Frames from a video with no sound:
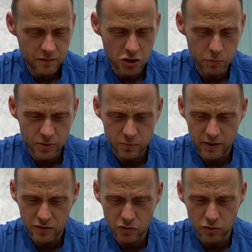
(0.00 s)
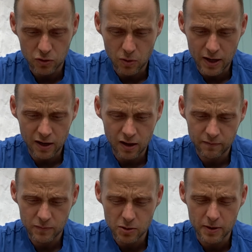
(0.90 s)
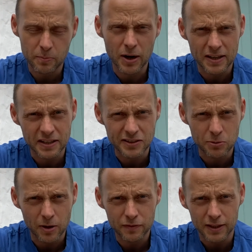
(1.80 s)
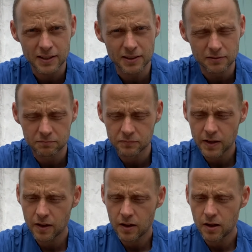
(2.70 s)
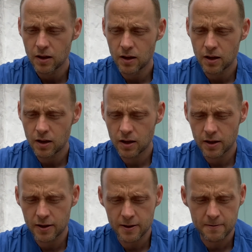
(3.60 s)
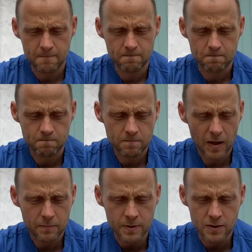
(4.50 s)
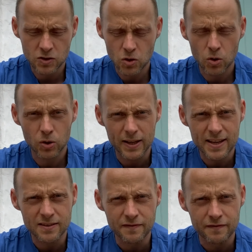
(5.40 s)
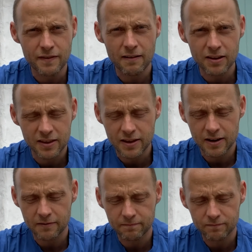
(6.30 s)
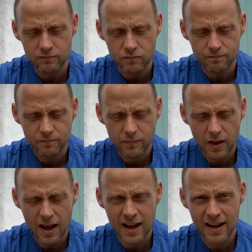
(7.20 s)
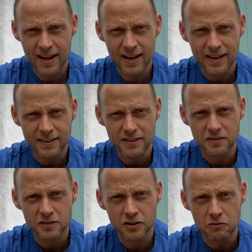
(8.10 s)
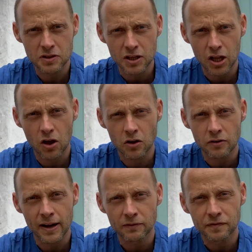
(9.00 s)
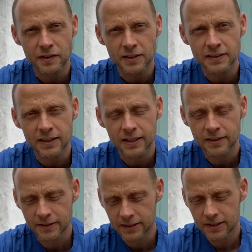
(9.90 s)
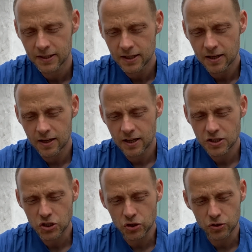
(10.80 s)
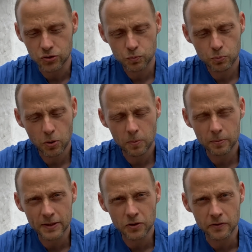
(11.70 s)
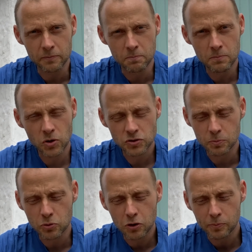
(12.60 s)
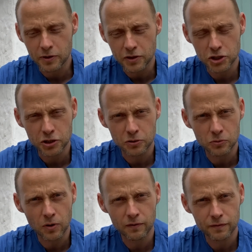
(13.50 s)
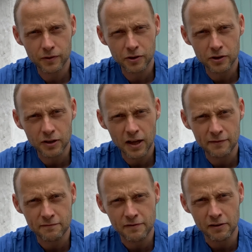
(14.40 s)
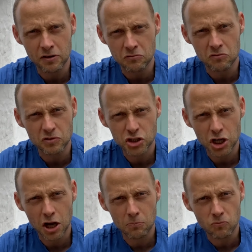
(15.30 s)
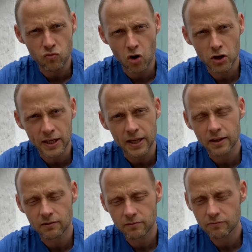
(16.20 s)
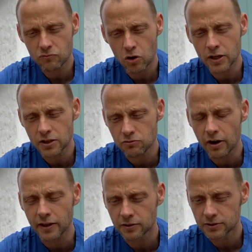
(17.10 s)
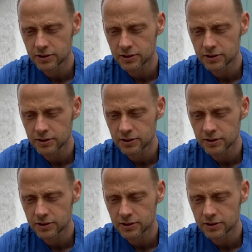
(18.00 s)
The uppers withstood quite a lot. Some of the branding's come off a little, and the sole is very thin, and there is a lot of ground feel in there, so probably not the most appropriate shoe for a very sharp rocky trail.